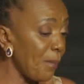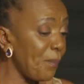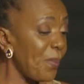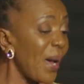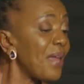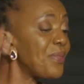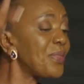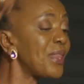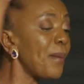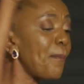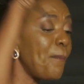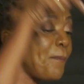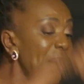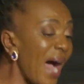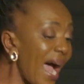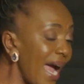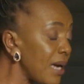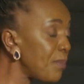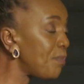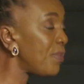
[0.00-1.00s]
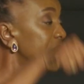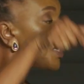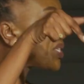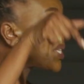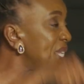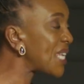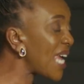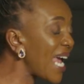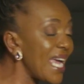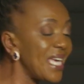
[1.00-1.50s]
But the Bible
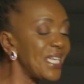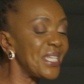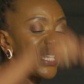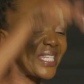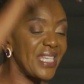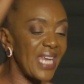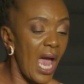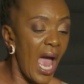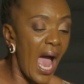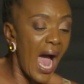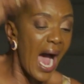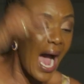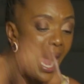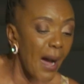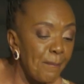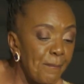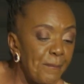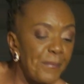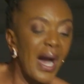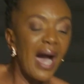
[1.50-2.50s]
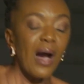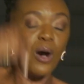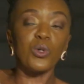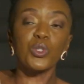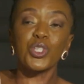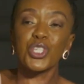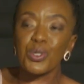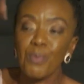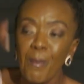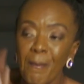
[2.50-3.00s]
says,
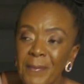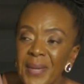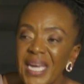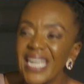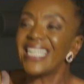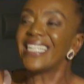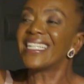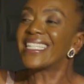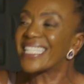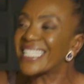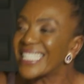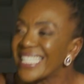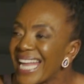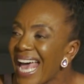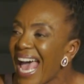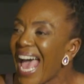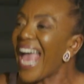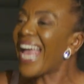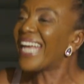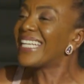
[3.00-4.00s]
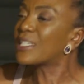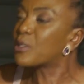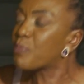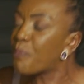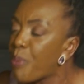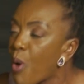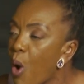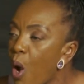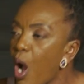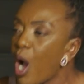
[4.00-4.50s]
about midnight,
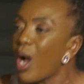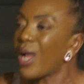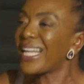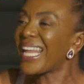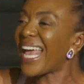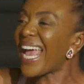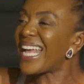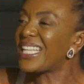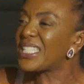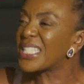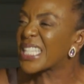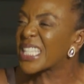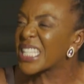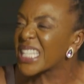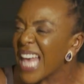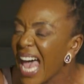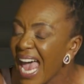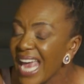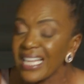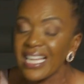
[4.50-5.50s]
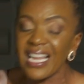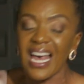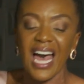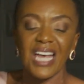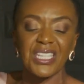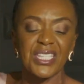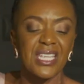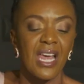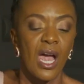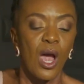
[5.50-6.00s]
Paul and
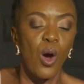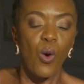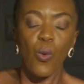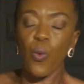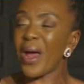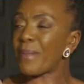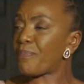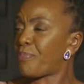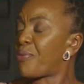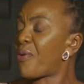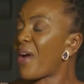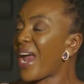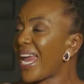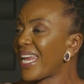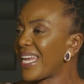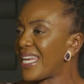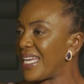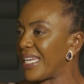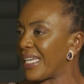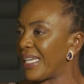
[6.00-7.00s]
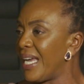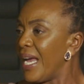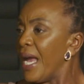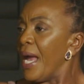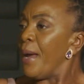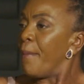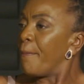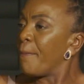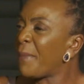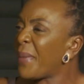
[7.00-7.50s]
Silas were praying.
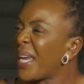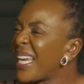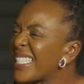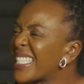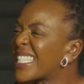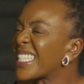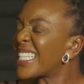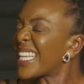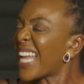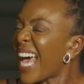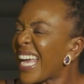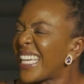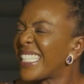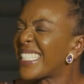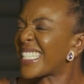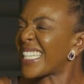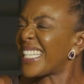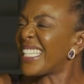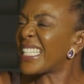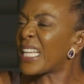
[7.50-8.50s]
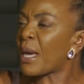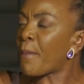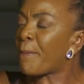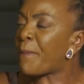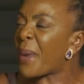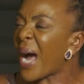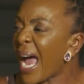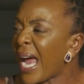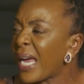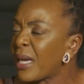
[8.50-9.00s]
Midnight in the
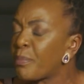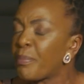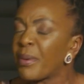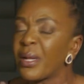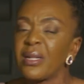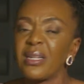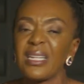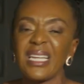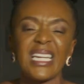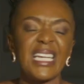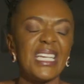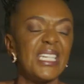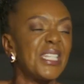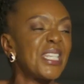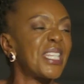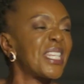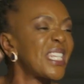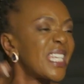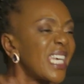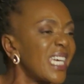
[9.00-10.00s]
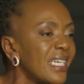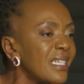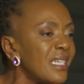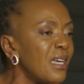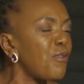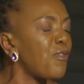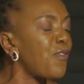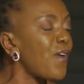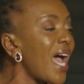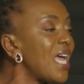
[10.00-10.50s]
Bible, it
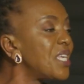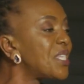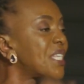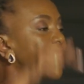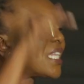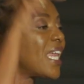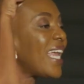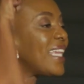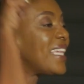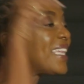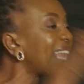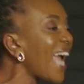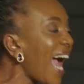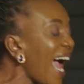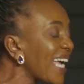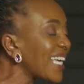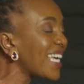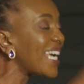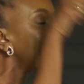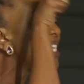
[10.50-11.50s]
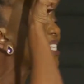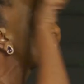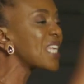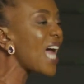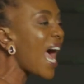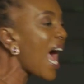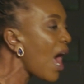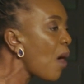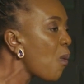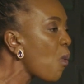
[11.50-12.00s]
signifies the darkest
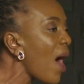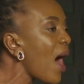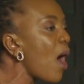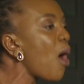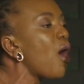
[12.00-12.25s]
hour